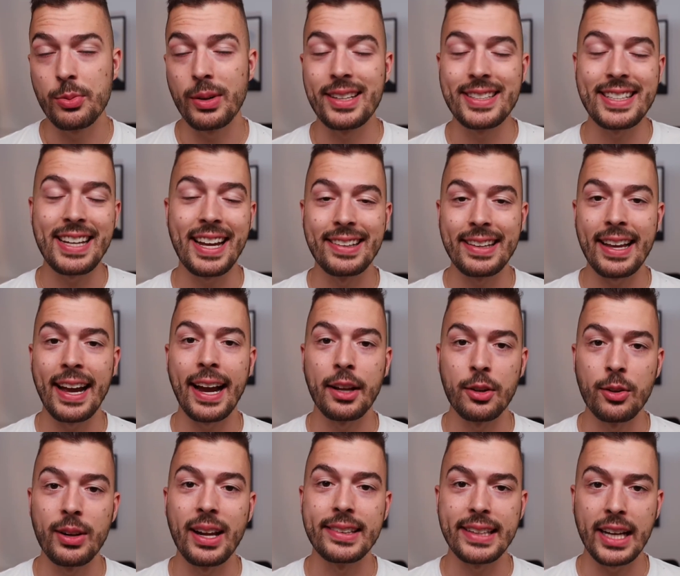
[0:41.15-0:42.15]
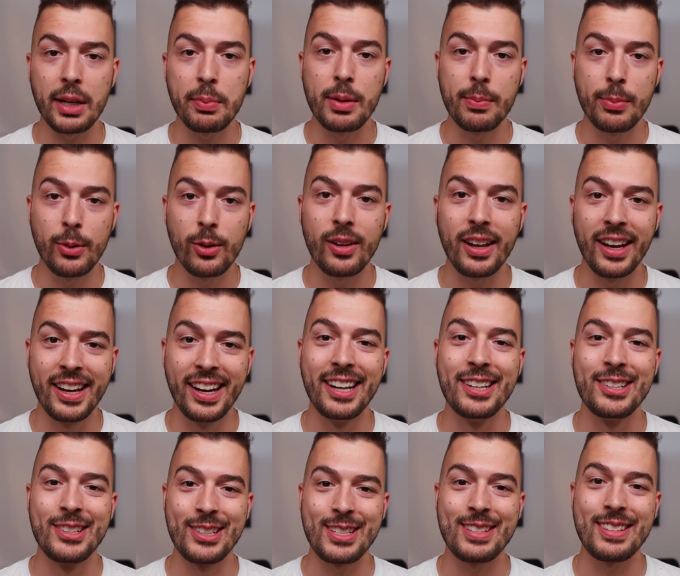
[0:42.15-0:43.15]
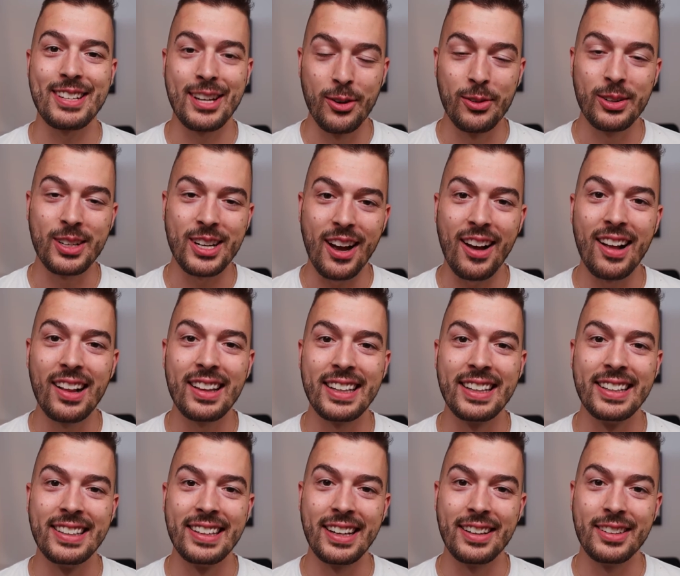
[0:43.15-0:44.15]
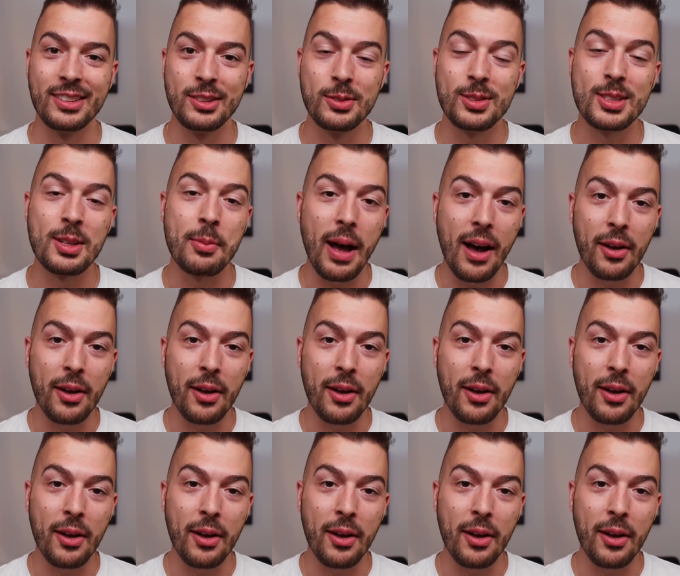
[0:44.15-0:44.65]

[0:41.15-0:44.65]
When I say attack, I don't attack people. I just cold call and do some